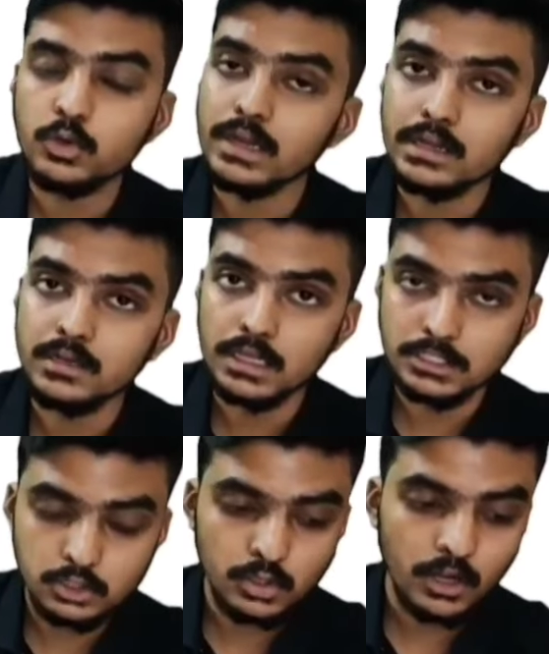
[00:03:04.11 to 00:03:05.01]

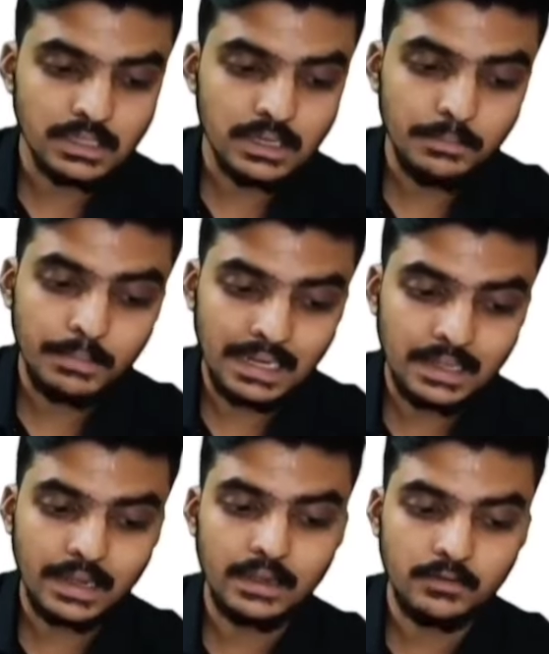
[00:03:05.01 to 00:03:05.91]
injury on the middle
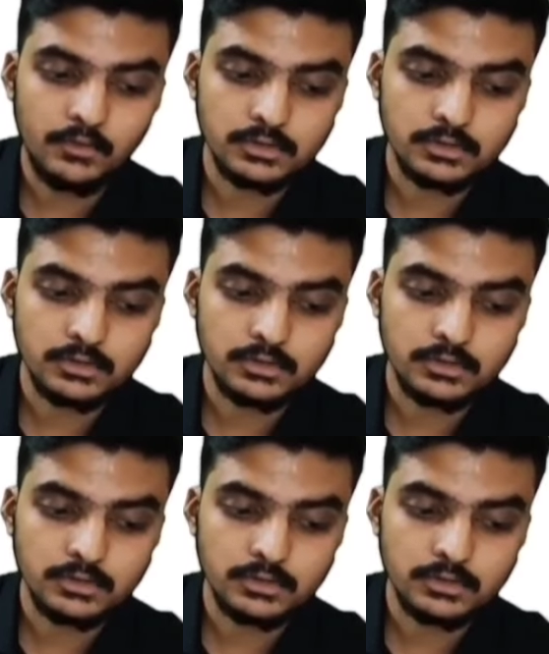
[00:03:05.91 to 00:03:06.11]
cranial fossa,